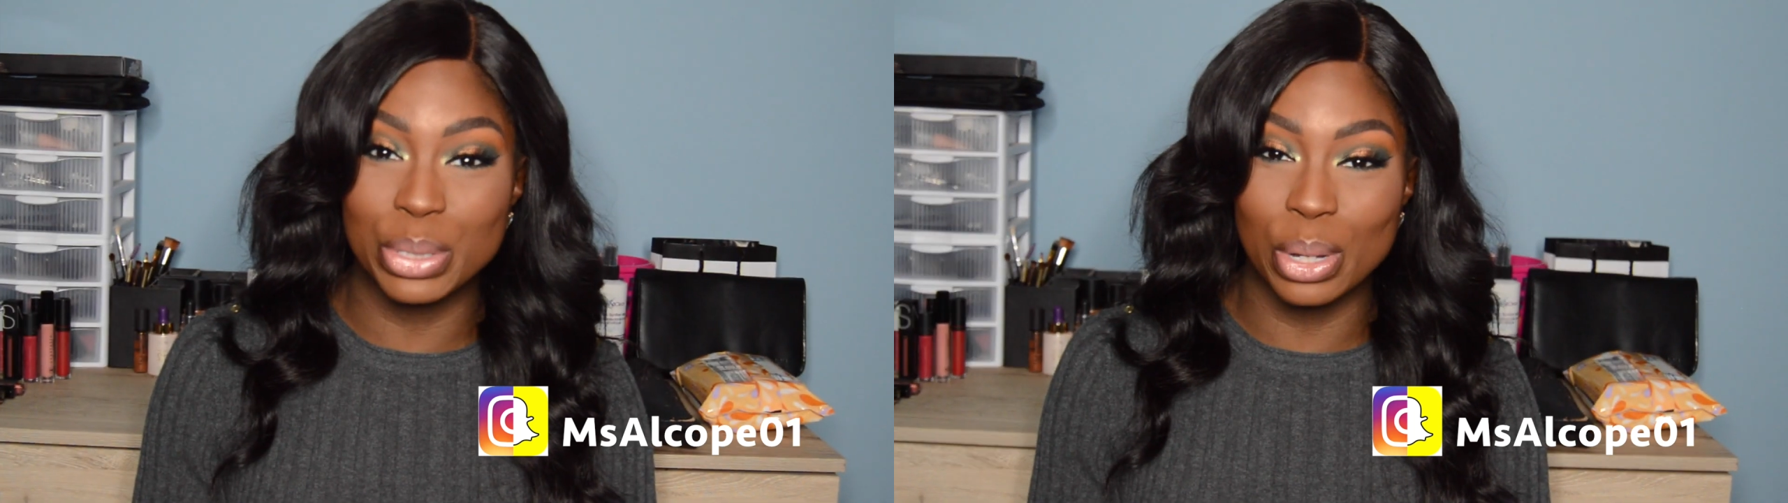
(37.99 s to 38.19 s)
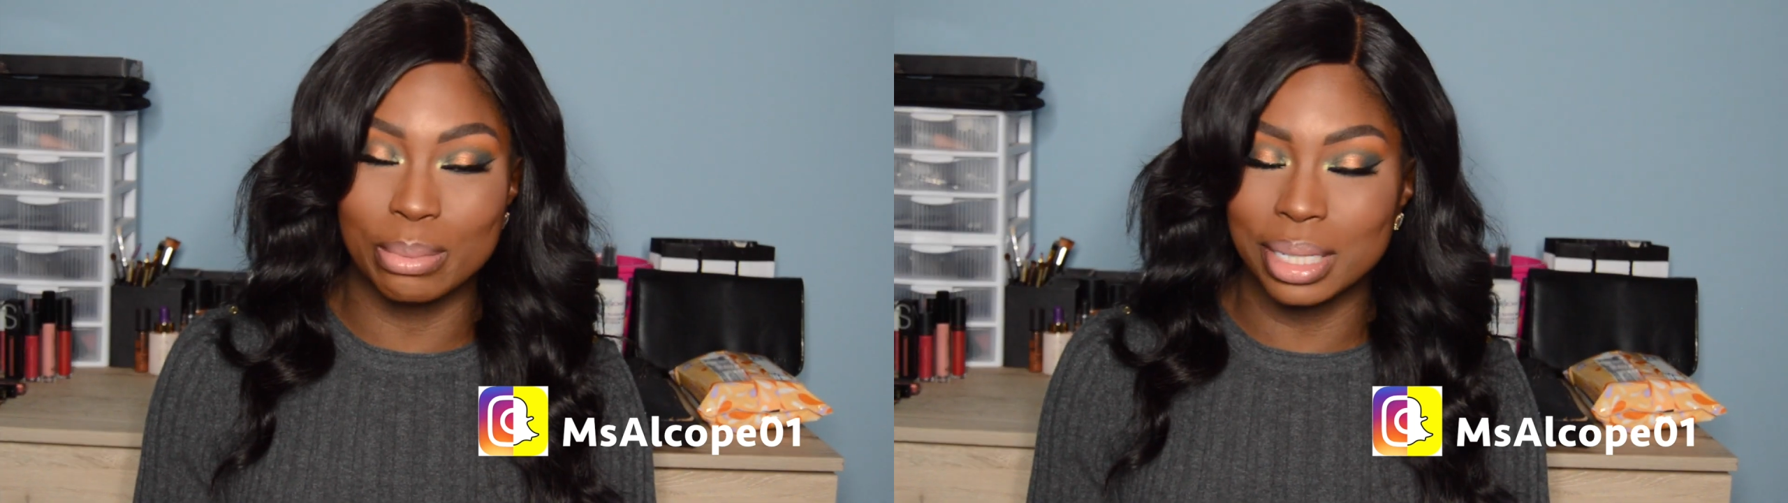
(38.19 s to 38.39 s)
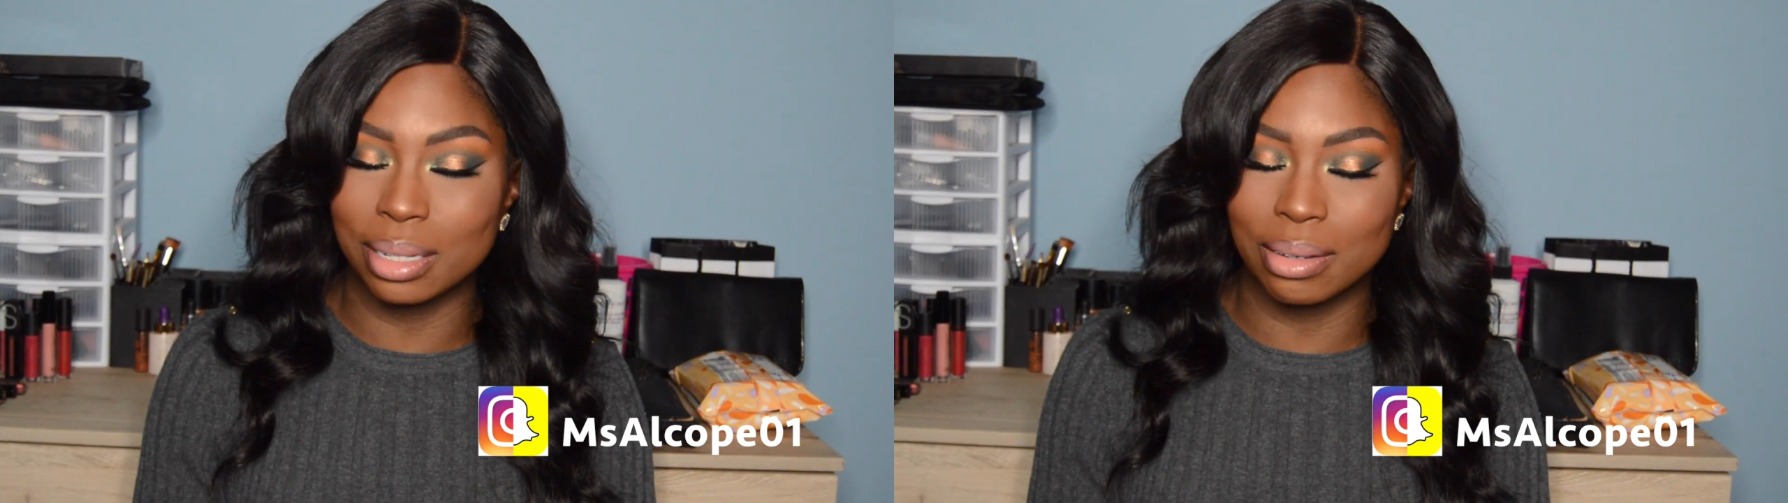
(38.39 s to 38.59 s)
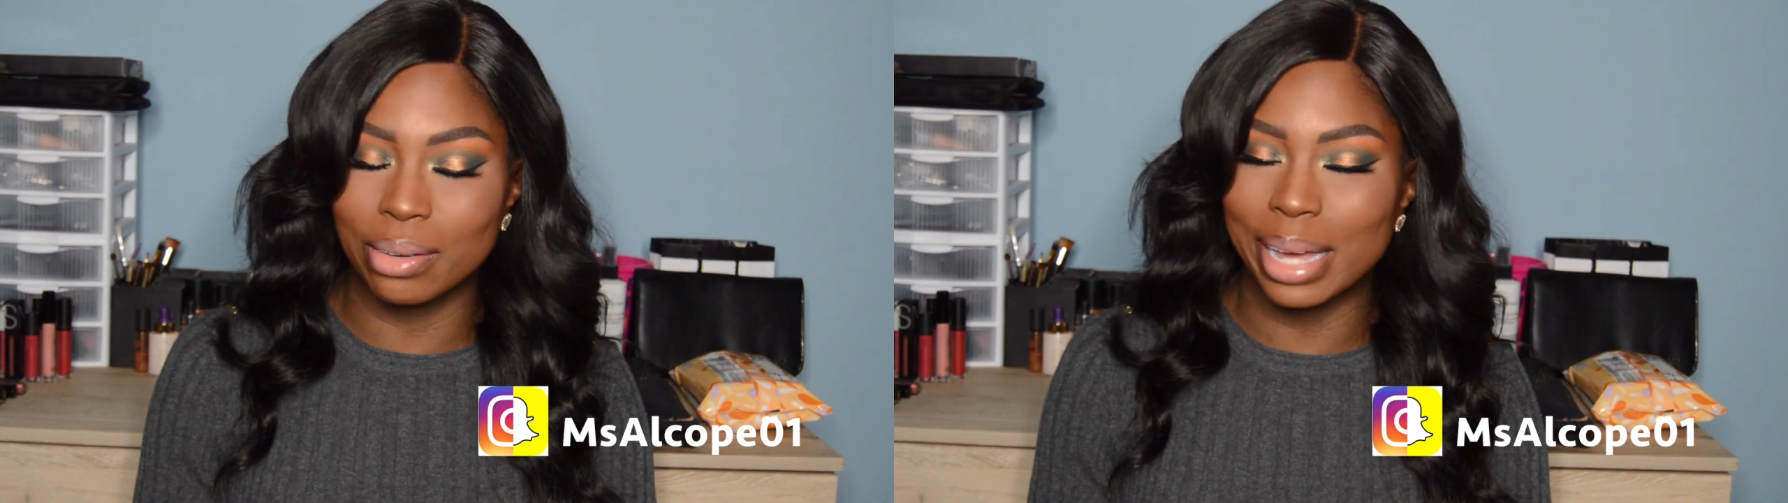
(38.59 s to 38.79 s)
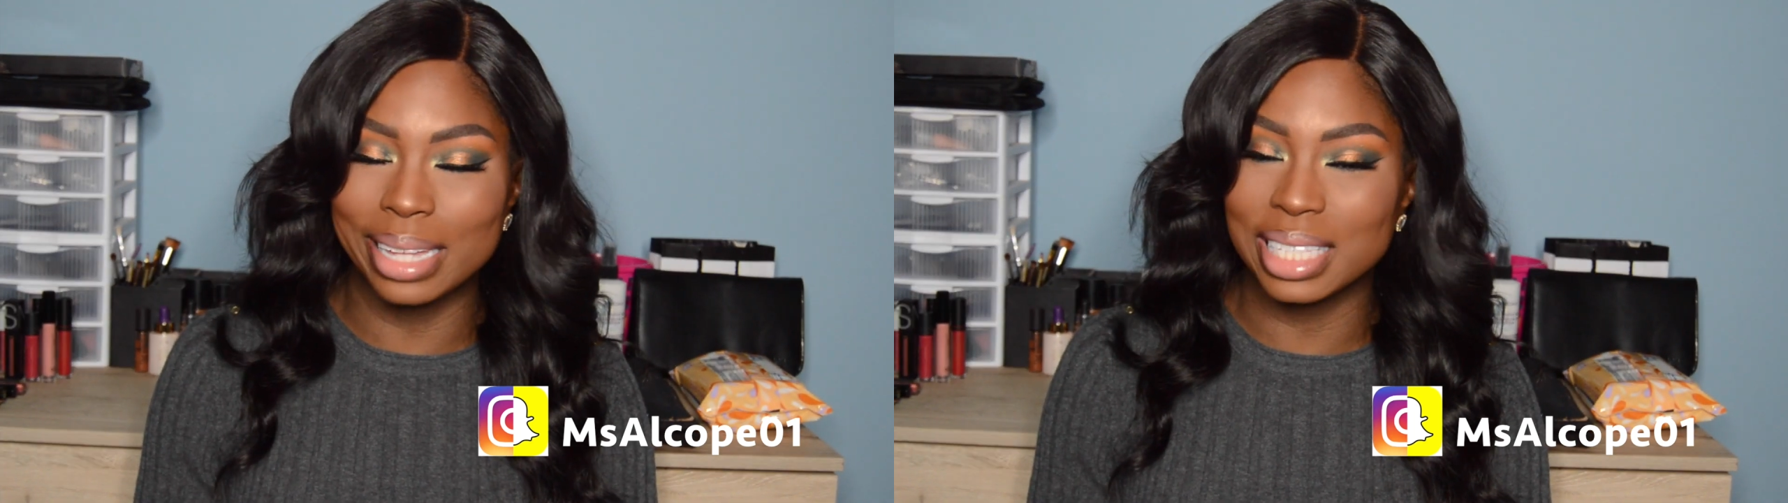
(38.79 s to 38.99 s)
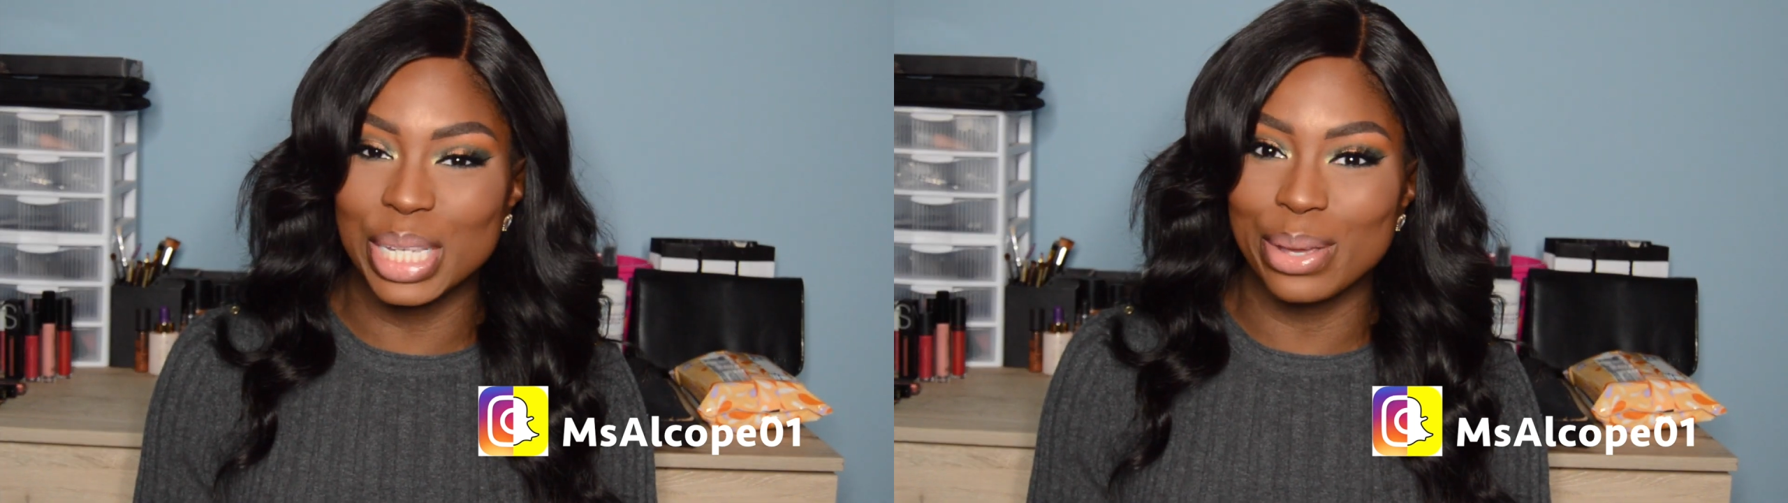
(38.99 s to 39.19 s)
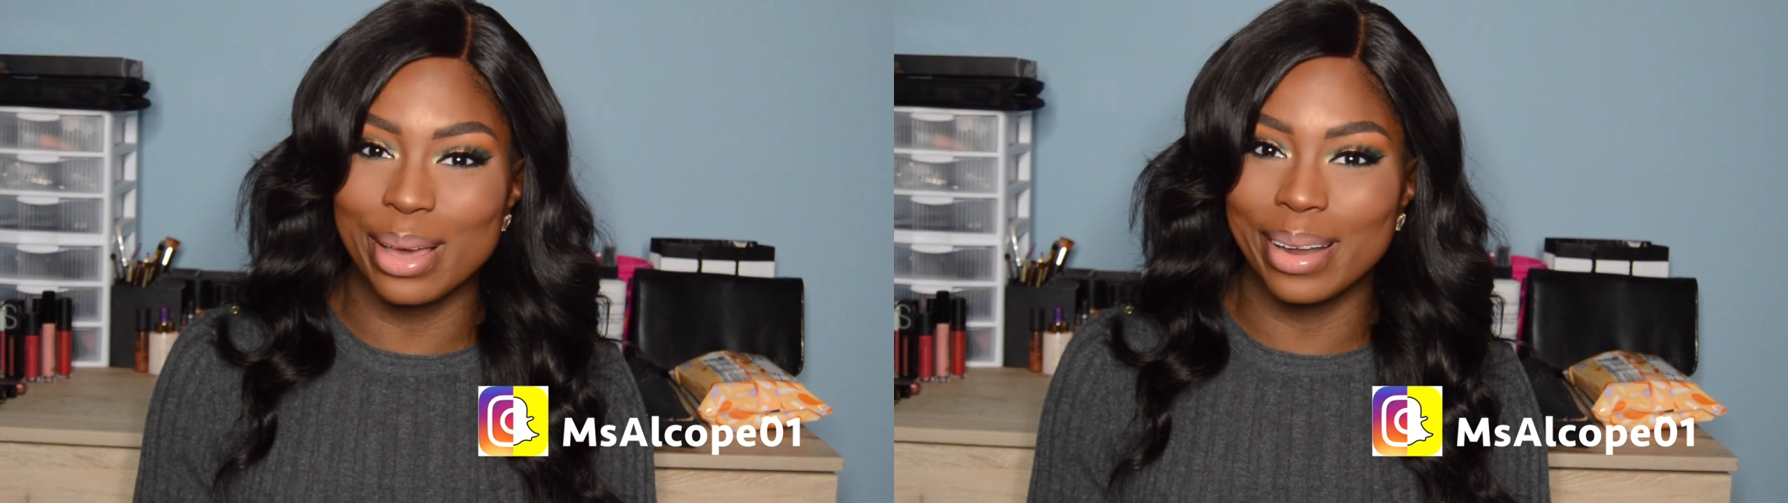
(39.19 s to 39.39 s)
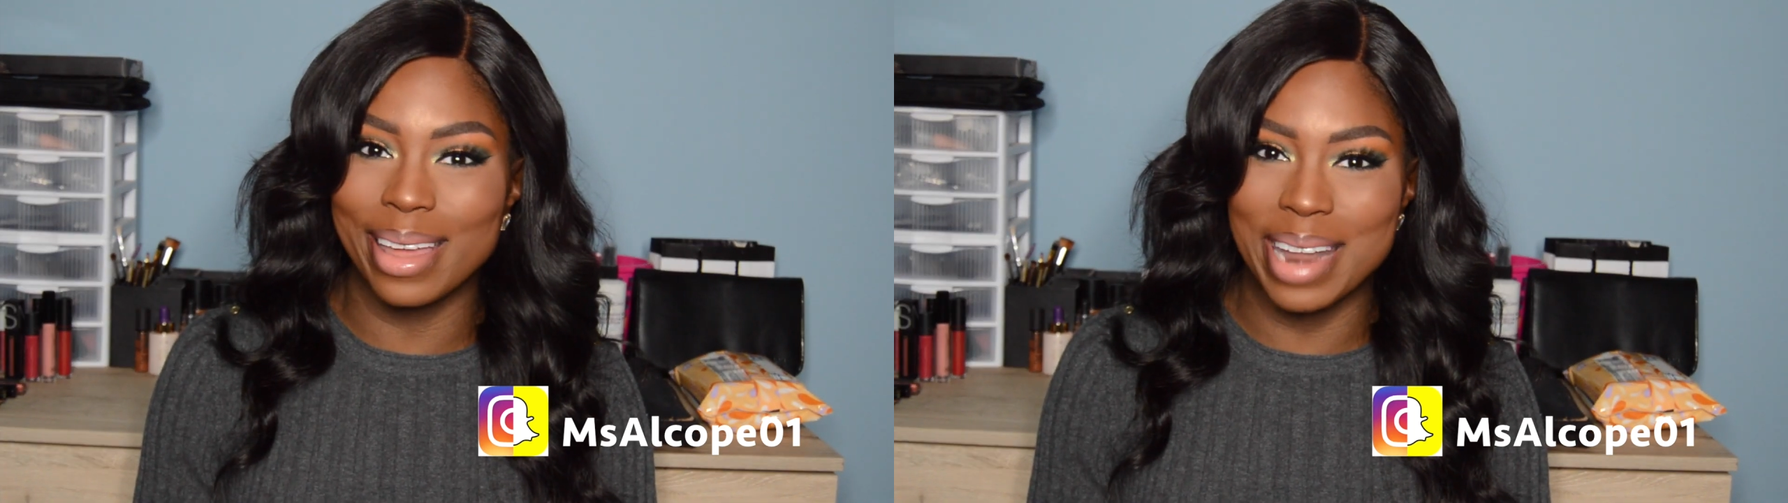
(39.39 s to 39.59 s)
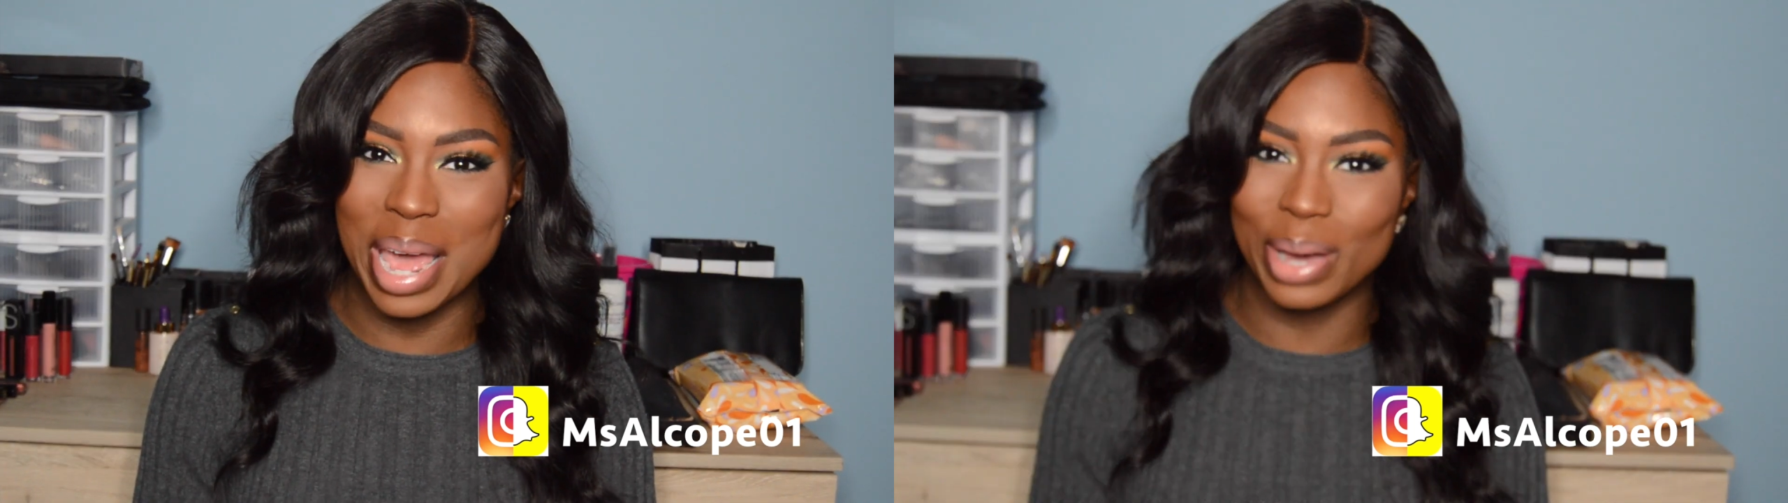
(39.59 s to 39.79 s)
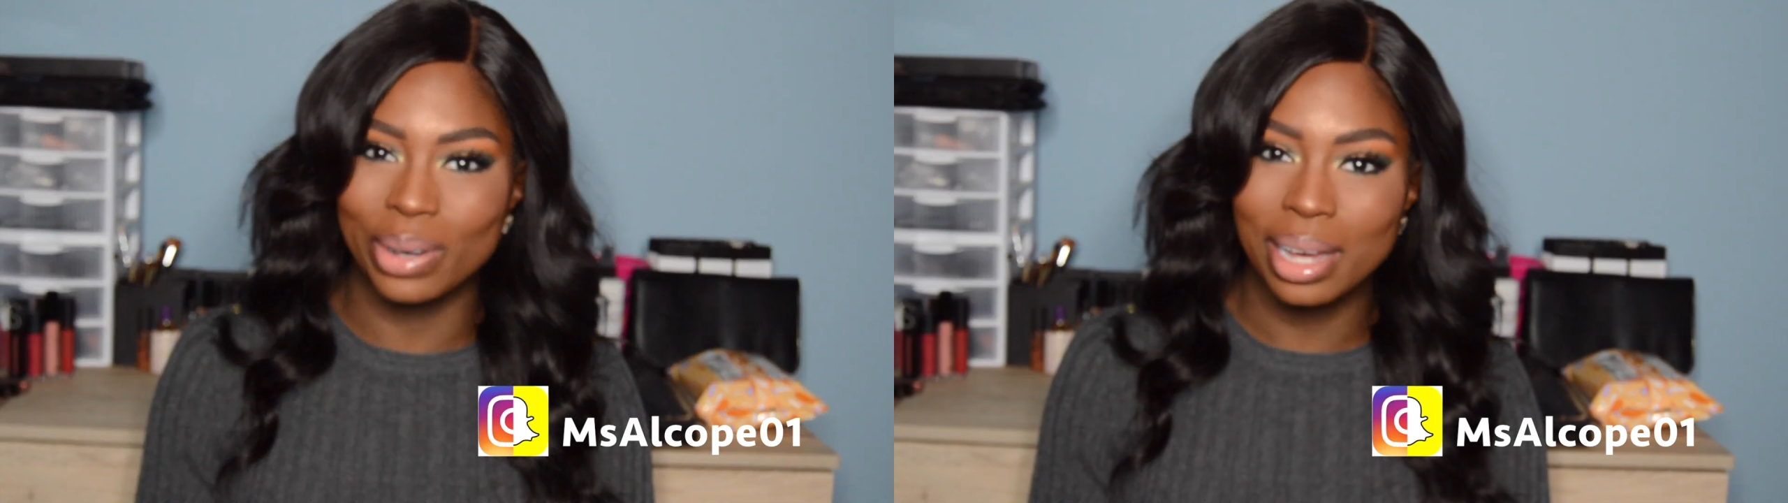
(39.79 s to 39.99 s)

so I'm just gonna go ahead and tell y'all that now.